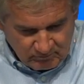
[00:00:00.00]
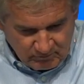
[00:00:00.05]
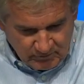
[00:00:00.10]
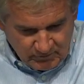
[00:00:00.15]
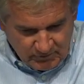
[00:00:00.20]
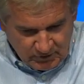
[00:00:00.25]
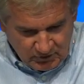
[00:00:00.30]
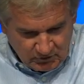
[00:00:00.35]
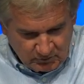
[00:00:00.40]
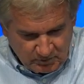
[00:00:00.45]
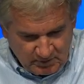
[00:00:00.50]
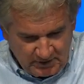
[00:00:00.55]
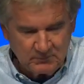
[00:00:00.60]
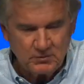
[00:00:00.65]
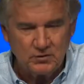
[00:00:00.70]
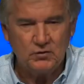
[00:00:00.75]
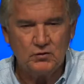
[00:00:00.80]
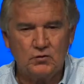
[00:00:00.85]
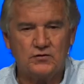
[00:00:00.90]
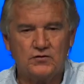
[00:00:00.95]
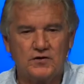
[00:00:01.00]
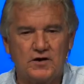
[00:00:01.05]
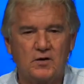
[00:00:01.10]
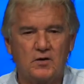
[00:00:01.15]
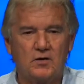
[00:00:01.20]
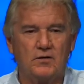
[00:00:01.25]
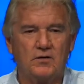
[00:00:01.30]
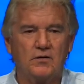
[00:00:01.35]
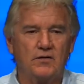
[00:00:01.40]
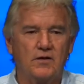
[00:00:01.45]
There's people who
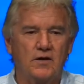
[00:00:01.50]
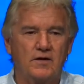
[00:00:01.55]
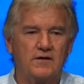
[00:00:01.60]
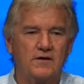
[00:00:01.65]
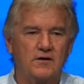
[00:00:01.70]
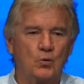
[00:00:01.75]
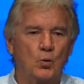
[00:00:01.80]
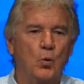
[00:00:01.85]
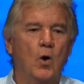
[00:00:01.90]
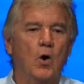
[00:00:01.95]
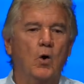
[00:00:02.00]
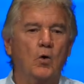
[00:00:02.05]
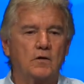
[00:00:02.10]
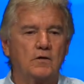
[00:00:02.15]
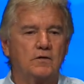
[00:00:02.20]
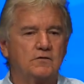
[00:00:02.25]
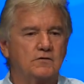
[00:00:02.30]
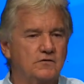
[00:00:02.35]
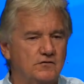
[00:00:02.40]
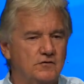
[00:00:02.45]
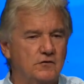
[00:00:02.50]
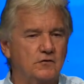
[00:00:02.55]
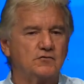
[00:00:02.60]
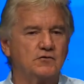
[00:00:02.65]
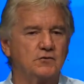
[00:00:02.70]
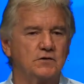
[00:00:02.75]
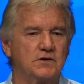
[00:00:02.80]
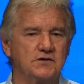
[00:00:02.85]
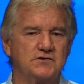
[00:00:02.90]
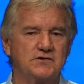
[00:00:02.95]
say that they're woke to
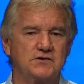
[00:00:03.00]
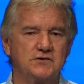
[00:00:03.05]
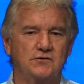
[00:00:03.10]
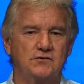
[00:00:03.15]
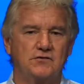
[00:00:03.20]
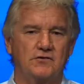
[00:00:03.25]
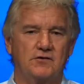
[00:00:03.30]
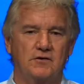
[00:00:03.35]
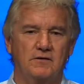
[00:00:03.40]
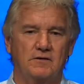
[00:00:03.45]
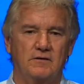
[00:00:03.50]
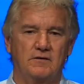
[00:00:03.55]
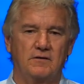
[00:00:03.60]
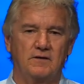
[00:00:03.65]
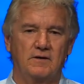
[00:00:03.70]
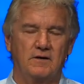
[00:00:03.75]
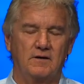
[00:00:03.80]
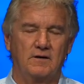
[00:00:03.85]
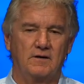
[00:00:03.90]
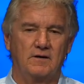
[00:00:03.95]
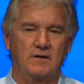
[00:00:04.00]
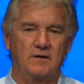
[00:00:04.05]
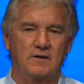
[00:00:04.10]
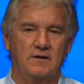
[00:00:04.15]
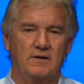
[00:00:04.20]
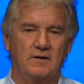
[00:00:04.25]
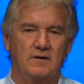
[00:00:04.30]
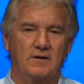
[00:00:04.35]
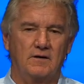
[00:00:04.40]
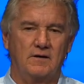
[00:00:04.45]
social issues.
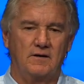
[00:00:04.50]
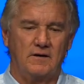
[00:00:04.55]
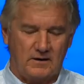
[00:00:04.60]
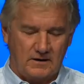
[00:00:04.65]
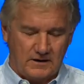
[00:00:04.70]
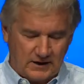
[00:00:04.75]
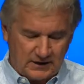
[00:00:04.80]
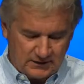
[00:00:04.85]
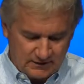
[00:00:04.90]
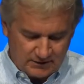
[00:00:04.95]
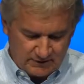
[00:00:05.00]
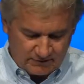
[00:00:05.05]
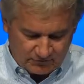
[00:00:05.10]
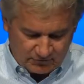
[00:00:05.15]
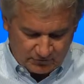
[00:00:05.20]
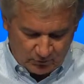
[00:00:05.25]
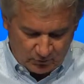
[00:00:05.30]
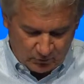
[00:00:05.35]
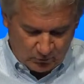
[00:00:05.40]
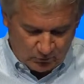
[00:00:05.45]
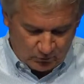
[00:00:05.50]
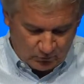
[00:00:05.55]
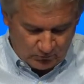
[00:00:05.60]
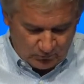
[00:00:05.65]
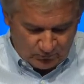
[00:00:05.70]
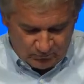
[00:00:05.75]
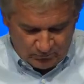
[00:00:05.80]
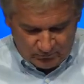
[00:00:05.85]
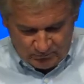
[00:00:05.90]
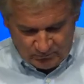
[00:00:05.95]
And so
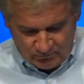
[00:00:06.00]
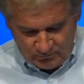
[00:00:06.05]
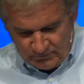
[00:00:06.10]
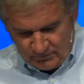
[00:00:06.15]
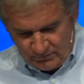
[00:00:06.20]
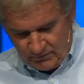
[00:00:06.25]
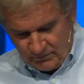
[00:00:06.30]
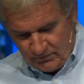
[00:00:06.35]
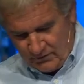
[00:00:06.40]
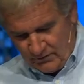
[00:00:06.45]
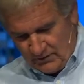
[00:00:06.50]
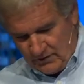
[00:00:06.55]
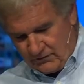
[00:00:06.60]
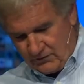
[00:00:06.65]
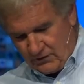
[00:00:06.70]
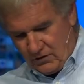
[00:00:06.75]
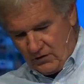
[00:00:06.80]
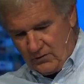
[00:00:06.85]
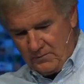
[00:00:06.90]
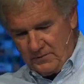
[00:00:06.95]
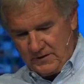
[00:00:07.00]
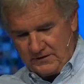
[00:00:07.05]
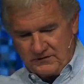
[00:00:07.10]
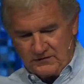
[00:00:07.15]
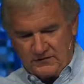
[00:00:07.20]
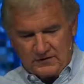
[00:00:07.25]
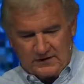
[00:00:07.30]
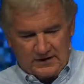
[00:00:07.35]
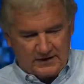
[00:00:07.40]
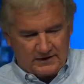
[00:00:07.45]
it's all mixed
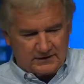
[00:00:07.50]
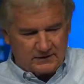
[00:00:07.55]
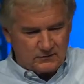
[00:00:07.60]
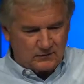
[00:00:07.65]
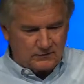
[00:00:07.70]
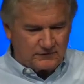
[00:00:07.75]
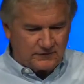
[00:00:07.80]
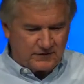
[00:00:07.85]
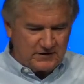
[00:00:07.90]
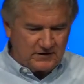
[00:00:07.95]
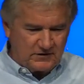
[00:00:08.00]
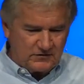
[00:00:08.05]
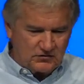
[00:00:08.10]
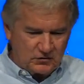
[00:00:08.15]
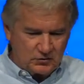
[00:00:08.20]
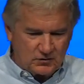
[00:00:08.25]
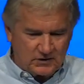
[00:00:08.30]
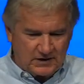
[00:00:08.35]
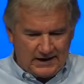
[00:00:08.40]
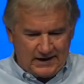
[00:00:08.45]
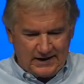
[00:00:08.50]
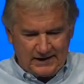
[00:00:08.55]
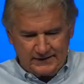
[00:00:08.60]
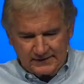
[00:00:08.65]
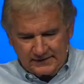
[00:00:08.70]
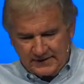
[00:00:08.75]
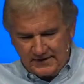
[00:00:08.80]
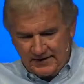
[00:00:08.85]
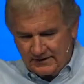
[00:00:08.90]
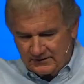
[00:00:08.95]
together of things you can
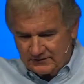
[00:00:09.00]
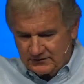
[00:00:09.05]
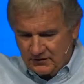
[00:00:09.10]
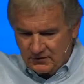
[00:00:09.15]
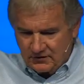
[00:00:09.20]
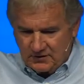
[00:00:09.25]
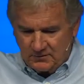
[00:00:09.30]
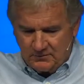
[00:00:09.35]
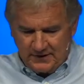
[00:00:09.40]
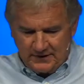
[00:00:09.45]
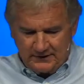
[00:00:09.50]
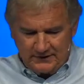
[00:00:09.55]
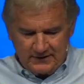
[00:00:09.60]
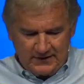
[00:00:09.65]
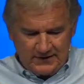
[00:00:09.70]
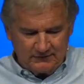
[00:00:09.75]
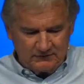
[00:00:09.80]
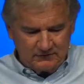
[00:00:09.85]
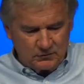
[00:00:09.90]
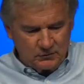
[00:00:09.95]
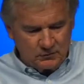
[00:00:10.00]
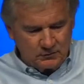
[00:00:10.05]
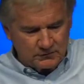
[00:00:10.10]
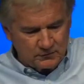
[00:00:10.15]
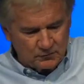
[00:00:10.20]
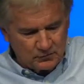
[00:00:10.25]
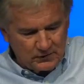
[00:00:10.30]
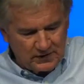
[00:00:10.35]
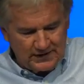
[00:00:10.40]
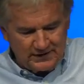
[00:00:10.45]
and can't talk about that have to do with
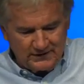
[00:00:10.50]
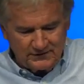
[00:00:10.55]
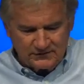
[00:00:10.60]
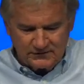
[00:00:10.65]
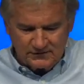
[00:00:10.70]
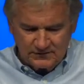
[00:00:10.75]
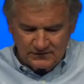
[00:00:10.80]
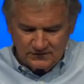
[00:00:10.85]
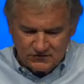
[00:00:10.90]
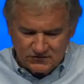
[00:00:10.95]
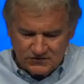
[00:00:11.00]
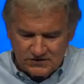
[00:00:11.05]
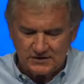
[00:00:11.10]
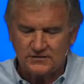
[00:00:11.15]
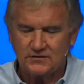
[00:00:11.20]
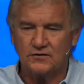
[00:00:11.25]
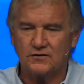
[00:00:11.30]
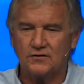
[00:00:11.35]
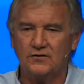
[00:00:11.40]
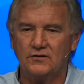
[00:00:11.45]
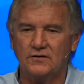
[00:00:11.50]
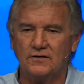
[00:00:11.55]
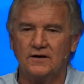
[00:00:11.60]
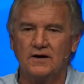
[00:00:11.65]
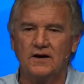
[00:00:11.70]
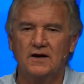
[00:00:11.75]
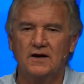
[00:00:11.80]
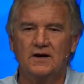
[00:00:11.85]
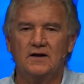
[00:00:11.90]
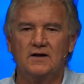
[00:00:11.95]
race and gender and
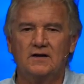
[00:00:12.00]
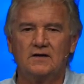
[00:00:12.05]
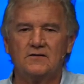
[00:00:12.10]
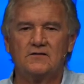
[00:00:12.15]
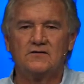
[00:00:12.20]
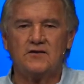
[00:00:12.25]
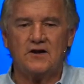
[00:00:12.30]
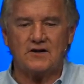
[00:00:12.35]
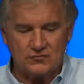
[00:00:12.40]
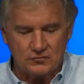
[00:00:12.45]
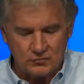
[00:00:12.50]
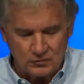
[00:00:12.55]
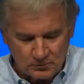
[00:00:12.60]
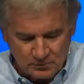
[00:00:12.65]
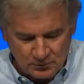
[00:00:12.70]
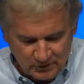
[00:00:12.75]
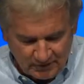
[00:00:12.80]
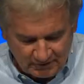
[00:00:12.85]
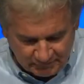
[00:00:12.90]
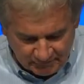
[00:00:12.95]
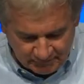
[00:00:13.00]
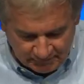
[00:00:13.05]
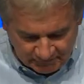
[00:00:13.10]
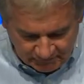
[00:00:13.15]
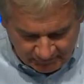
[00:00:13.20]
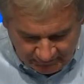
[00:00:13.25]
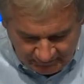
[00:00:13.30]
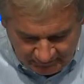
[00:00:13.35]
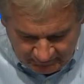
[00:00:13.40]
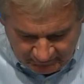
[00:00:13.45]
sexual
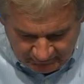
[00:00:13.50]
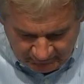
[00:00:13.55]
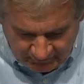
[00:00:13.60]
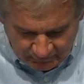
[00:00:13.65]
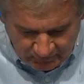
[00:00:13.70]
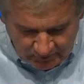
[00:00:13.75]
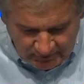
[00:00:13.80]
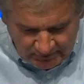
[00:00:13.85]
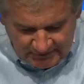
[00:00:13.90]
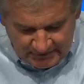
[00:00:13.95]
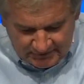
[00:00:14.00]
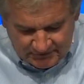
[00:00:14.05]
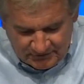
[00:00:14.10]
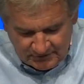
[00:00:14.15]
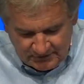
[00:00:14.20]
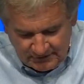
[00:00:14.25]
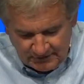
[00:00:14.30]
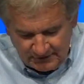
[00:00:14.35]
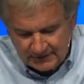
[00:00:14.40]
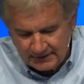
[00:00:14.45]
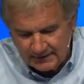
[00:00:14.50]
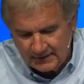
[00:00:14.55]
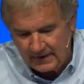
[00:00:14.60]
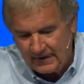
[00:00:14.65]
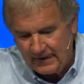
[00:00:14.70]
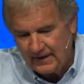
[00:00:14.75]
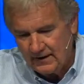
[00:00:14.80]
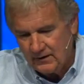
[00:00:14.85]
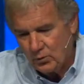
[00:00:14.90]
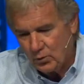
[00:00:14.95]
preferences and religion and
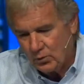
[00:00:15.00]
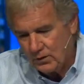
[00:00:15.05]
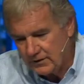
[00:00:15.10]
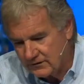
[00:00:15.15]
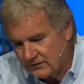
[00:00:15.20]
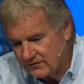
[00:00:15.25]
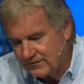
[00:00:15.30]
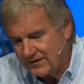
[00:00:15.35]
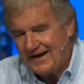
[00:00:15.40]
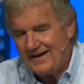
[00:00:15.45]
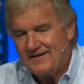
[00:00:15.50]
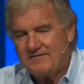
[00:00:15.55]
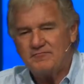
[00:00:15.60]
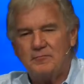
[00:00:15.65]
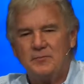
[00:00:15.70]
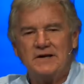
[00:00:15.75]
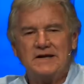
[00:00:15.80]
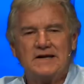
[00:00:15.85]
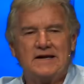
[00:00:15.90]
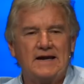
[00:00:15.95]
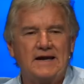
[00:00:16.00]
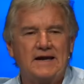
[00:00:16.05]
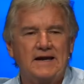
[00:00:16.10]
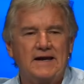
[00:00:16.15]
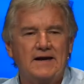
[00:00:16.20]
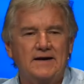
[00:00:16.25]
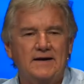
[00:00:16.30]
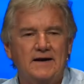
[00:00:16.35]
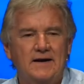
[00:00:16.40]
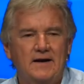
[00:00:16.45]
where does life
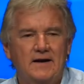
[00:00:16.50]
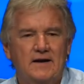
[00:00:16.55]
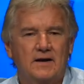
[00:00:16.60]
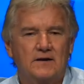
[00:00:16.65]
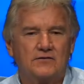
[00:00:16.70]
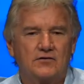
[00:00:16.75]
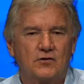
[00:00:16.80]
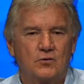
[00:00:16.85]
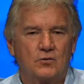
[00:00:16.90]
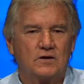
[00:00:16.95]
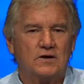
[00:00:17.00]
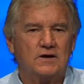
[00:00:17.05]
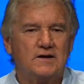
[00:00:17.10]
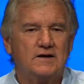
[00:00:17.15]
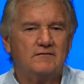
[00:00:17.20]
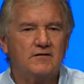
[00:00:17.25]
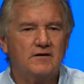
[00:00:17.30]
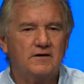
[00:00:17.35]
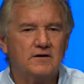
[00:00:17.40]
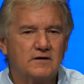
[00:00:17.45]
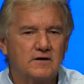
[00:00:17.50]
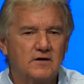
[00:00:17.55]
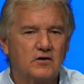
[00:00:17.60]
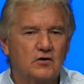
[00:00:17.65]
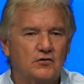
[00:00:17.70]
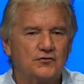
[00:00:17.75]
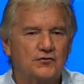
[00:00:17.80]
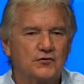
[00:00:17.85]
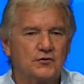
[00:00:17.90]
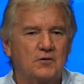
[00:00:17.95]
begin? And so we're living in a
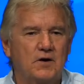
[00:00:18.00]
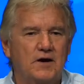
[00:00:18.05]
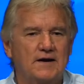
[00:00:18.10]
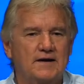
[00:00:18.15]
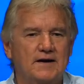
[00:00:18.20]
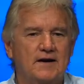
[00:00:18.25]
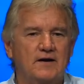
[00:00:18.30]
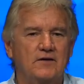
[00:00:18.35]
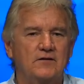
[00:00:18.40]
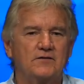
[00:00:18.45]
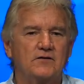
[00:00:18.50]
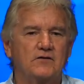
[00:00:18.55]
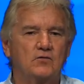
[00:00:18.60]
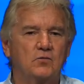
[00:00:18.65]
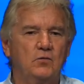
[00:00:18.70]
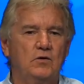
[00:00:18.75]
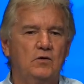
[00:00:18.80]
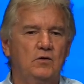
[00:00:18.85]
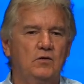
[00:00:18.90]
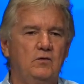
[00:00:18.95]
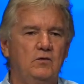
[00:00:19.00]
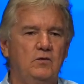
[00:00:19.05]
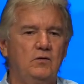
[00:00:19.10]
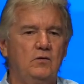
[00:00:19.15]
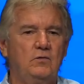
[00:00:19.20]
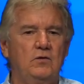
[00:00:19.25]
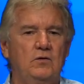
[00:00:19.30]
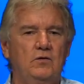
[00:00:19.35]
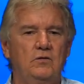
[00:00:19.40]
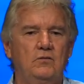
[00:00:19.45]
culture right now that says, whoa, whoa,
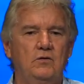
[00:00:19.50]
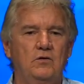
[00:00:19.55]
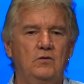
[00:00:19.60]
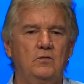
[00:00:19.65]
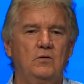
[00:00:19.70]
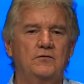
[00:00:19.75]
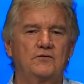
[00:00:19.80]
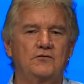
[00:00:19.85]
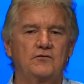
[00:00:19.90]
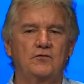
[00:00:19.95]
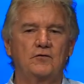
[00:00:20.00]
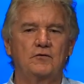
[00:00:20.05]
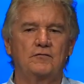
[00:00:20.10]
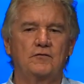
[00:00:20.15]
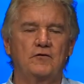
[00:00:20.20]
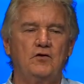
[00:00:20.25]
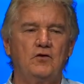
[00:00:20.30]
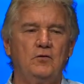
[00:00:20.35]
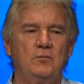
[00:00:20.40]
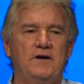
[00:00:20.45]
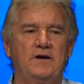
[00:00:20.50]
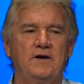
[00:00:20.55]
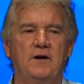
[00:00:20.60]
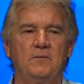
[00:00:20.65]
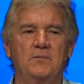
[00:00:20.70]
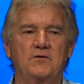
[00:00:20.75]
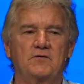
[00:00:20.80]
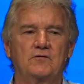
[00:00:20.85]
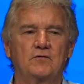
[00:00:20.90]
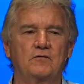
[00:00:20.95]
whoa, whoa, what's true for you may not
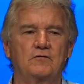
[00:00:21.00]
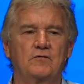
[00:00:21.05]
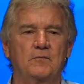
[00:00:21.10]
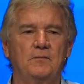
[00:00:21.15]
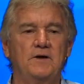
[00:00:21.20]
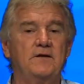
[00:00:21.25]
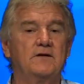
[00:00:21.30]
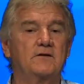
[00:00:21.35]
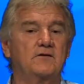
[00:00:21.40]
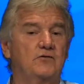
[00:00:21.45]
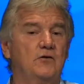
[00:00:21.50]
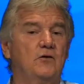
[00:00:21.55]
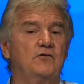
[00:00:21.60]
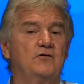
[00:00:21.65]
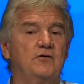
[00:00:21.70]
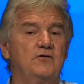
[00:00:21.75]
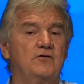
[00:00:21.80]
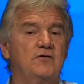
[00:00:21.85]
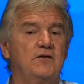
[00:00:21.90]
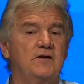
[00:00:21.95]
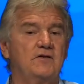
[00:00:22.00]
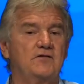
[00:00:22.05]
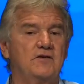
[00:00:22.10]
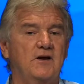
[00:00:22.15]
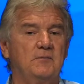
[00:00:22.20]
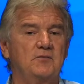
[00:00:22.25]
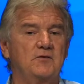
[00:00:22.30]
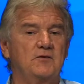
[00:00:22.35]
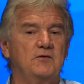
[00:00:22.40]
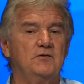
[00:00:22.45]
be true for me. There's no such thing as
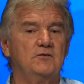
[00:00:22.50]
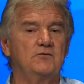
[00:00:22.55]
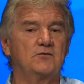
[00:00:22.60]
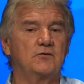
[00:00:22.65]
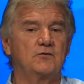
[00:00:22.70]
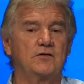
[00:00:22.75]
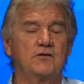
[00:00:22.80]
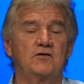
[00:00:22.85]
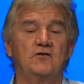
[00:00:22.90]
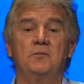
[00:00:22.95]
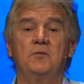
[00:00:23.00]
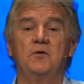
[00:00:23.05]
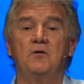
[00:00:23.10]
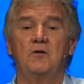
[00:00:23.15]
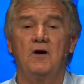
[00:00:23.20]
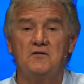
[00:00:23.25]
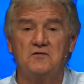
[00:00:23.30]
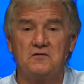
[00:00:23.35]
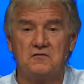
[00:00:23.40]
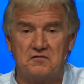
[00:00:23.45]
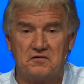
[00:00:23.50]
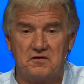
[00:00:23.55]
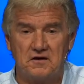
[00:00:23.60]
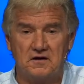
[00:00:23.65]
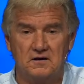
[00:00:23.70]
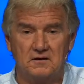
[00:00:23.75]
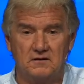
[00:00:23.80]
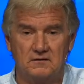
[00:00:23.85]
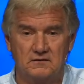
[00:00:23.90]
absolute truth, it's a progressive thing.